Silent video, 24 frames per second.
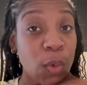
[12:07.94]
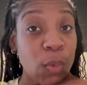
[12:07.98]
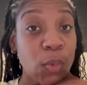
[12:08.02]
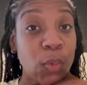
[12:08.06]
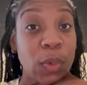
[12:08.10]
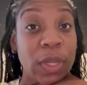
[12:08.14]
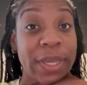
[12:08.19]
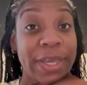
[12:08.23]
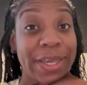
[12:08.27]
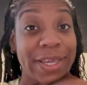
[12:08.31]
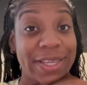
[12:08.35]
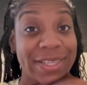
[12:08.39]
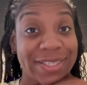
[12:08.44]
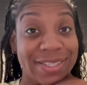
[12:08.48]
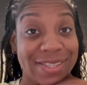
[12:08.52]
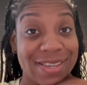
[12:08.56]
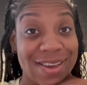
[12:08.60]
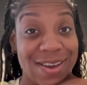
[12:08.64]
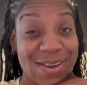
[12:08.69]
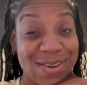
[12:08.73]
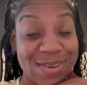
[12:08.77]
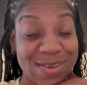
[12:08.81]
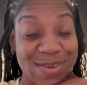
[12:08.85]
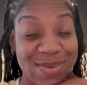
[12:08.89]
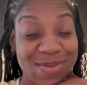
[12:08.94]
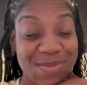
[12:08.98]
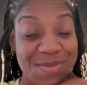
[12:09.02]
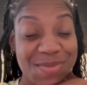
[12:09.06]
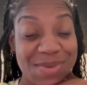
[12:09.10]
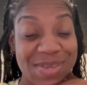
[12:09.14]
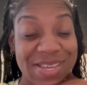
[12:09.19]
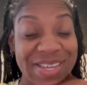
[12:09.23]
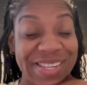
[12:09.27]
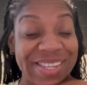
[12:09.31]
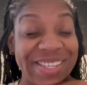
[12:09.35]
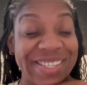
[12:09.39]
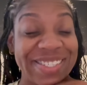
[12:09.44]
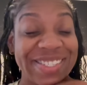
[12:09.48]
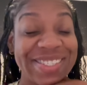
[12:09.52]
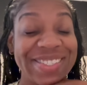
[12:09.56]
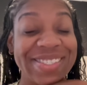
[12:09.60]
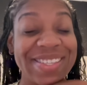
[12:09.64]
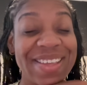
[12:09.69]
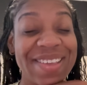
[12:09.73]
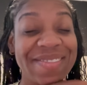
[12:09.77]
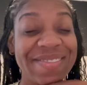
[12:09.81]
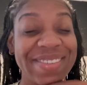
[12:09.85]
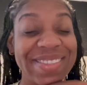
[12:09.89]
We is up. It is
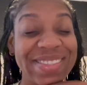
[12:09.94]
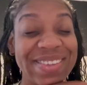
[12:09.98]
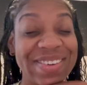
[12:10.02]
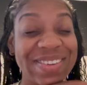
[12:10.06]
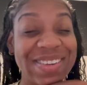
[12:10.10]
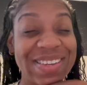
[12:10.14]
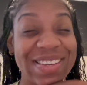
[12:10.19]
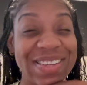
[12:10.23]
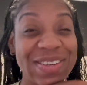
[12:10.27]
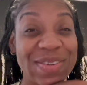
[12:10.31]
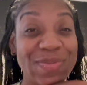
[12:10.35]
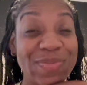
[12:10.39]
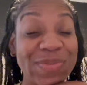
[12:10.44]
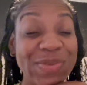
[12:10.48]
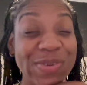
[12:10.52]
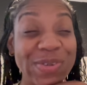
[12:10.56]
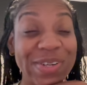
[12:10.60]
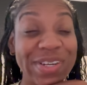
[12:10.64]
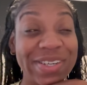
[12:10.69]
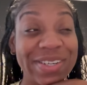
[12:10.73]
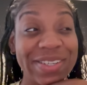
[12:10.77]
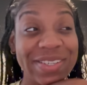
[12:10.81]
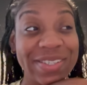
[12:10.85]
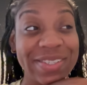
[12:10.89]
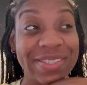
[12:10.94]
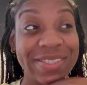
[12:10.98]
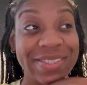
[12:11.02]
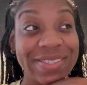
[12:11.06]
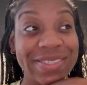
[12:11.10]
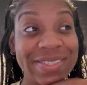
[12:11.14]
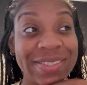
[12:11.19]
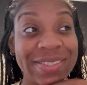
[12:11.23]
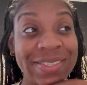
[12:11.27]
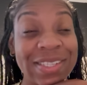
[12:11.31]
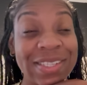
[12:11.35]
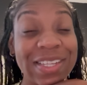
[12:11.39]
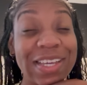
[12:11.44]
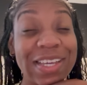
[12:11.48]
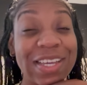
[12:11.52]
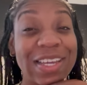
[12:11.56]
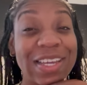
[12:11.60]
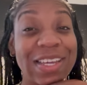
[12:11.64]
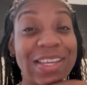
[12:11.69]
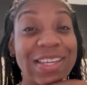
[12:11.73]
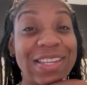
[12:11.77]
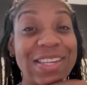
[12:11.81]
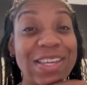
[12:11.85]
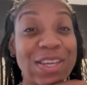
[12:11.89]
7.30 in the morning.
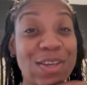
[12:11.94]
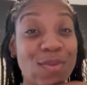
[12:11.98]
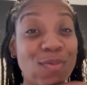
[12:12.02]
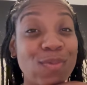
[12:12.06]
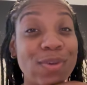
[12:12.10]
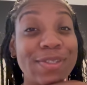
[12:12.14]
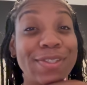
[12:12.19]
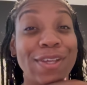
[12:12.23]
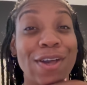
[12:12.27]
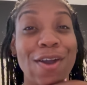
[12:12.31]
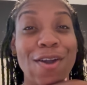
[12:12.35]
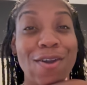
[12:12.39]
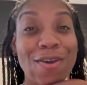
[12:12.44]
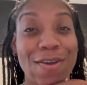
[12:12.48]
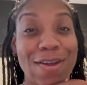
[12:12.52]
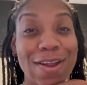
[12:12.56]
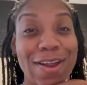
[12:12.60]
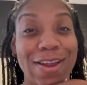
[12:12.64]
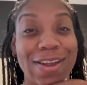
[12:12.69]
And it was hard.